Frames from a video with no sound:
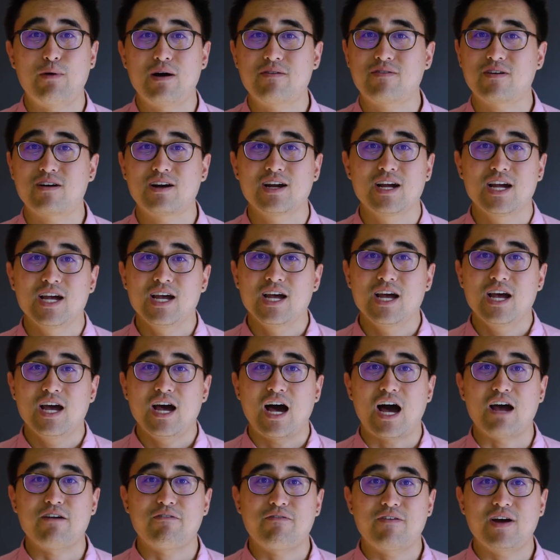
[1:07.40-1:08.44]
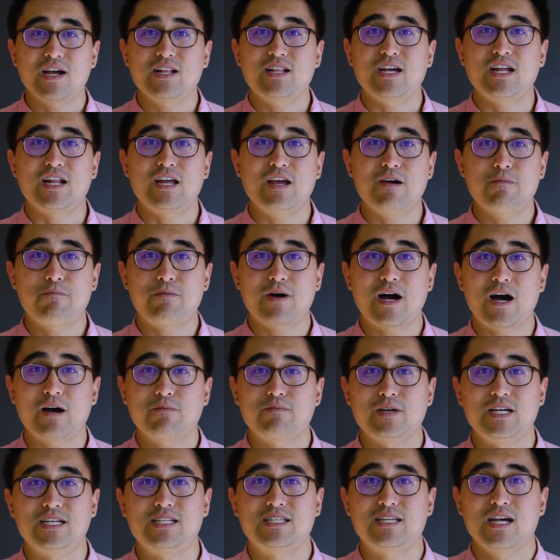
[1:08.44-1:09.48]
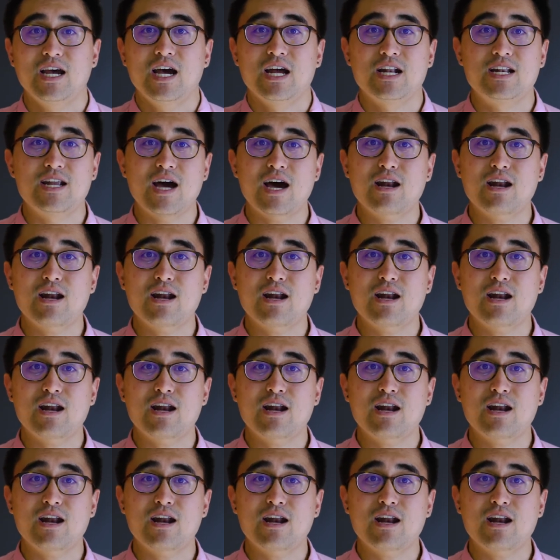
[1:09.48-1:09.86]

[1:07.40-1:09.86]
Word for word: However, I find that hip hop is